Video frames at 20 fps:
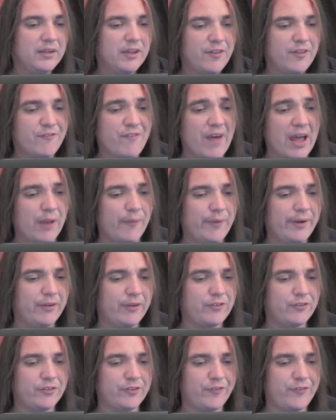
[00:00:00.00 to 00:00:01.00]
The following are
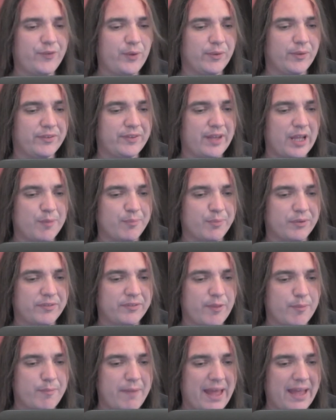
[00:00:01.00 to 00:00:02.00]
just a few examples
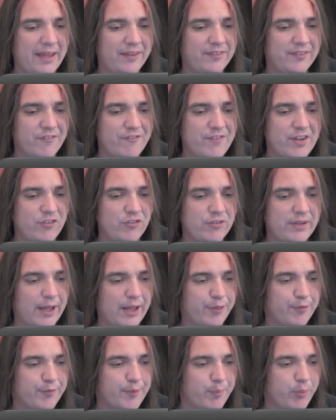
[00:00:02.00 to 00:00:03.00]
of the mass fish
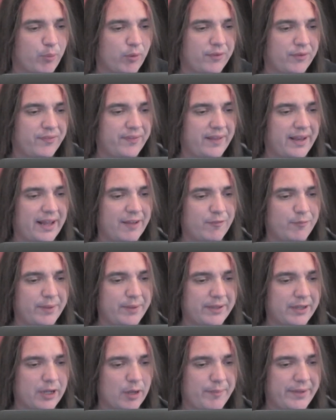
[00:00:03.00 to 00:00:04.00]
death reports that have
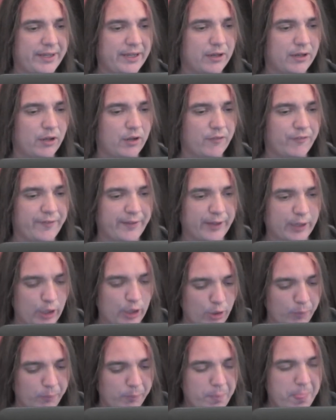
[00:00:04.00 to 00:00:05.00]
been coming in all over the
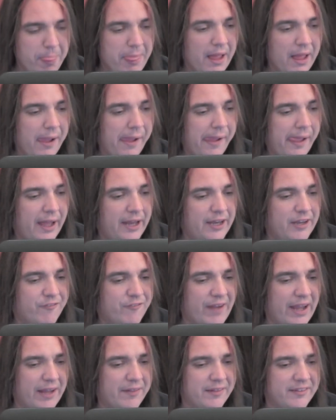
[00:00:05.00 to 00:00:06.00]
globe. And the
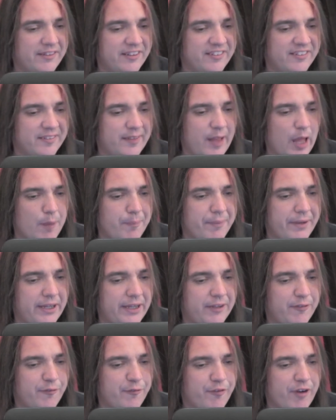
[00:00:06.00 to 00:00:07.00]
fact that this is
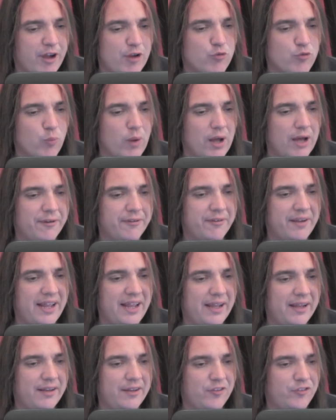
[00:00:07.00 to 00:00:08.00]
happening in fresh water
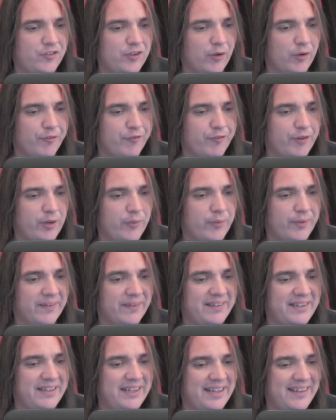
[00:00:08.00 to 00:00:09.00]
and is so
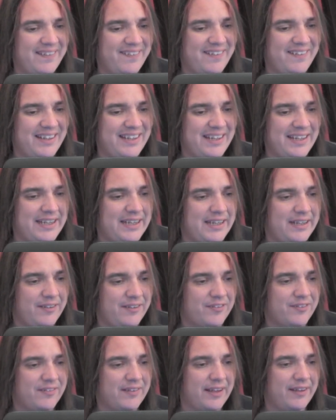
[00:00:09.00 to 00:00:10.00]
frequently in the
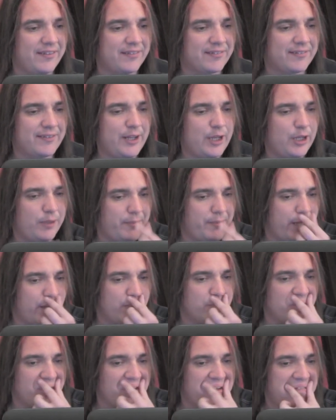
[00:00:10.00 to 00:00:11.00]
east is leading me to
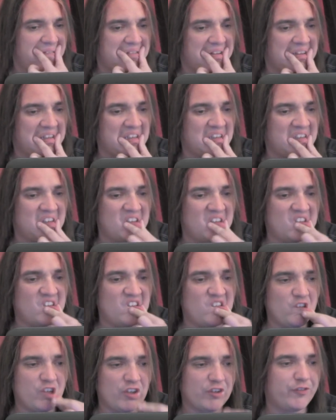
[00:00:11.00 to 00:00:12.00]
believe that this
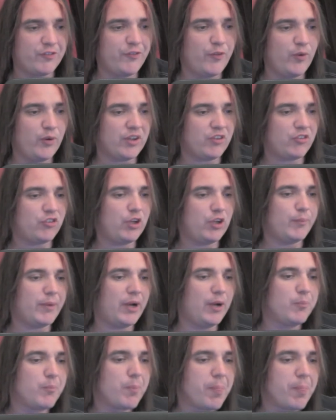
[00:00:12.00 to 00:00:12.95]
isn't just Fukushima.